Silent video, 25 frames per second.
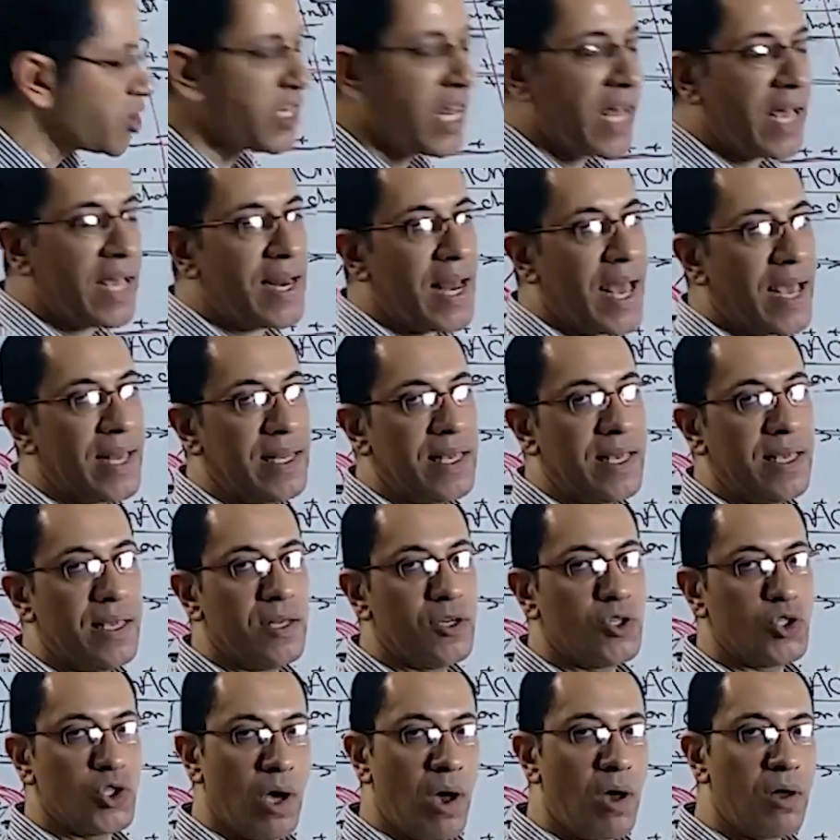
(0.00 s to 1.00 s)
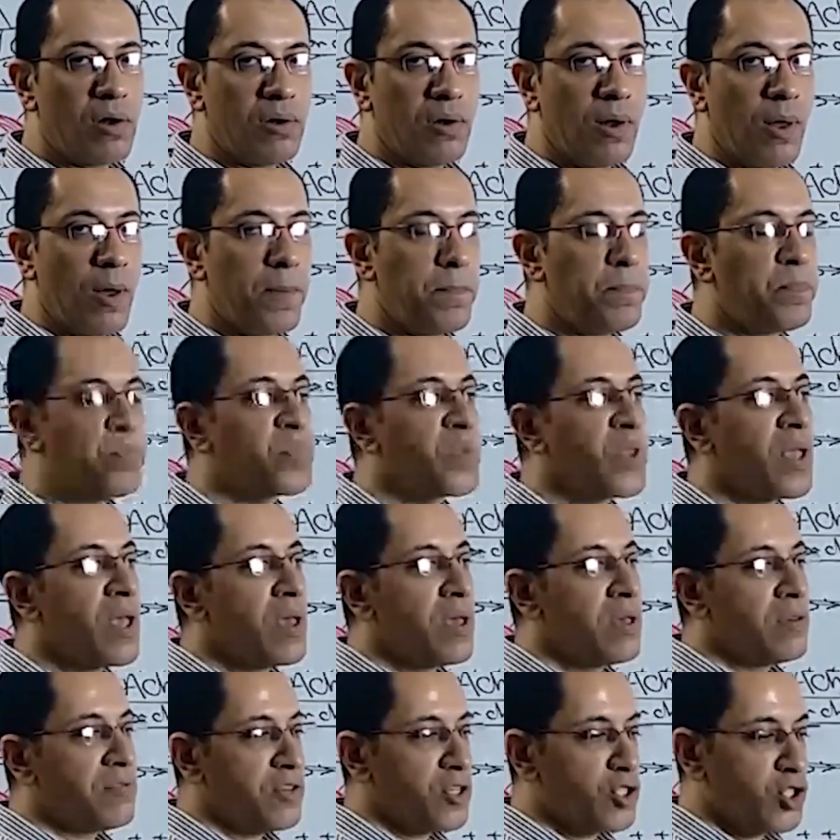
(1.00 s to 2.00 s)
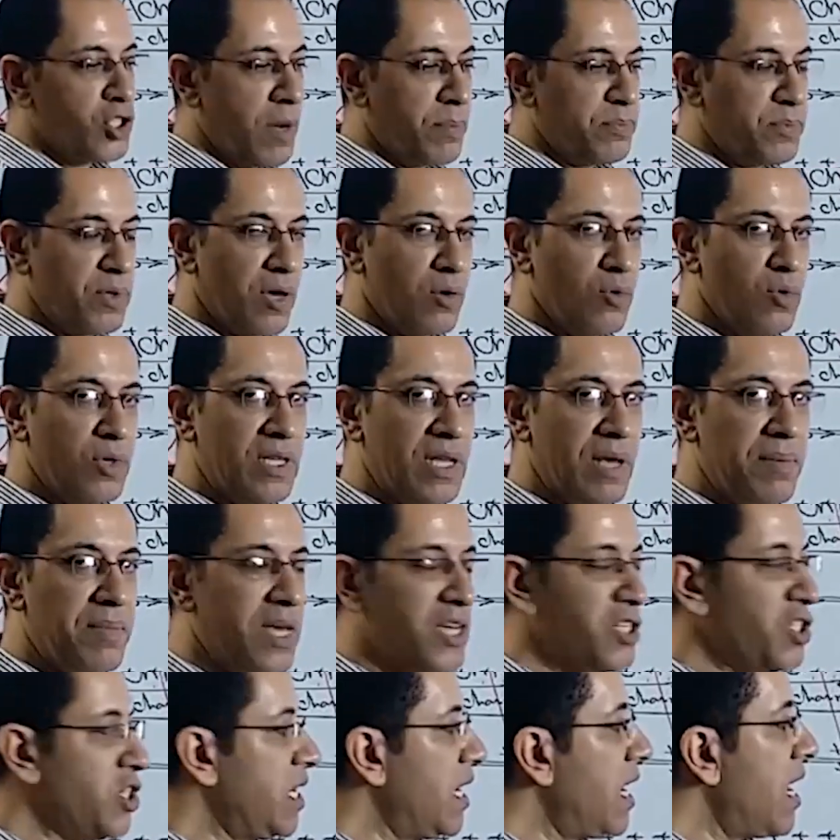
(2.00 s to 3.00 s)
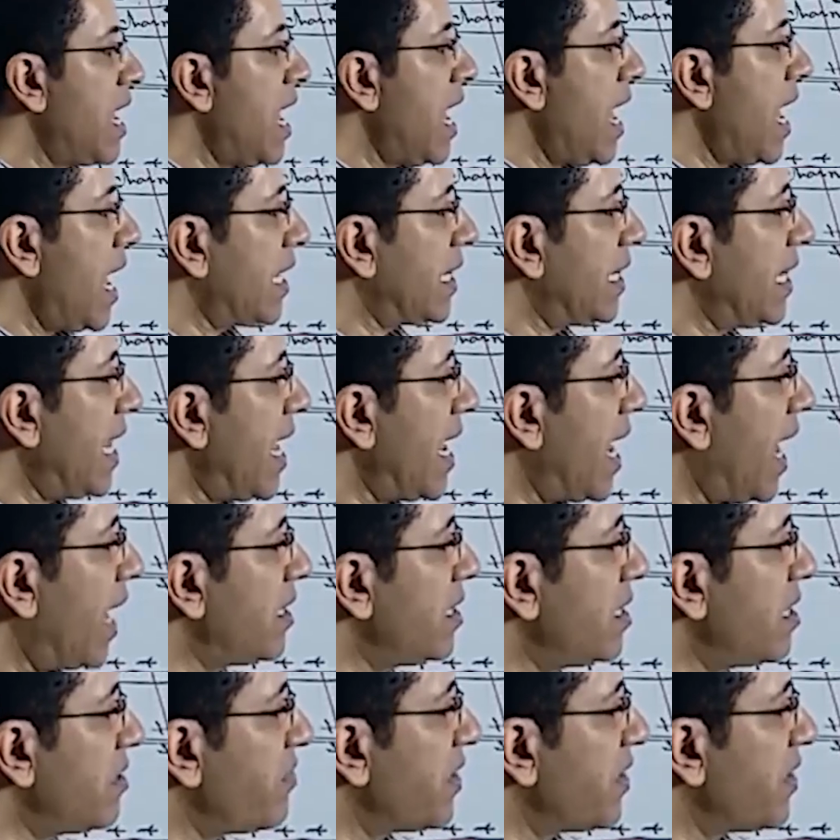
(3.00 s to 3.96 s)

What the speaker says: act on ganglia? No. Can we